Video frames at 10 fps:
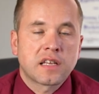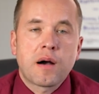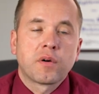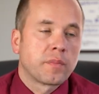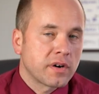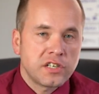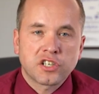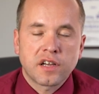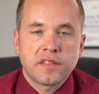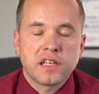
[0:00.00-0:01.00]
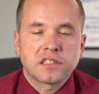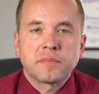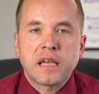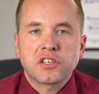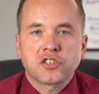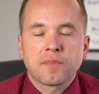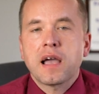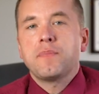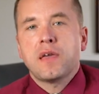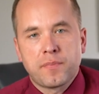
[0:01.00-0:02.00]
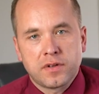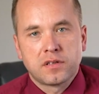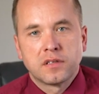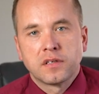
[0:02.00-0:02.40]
And I want to preach on this and make sure my people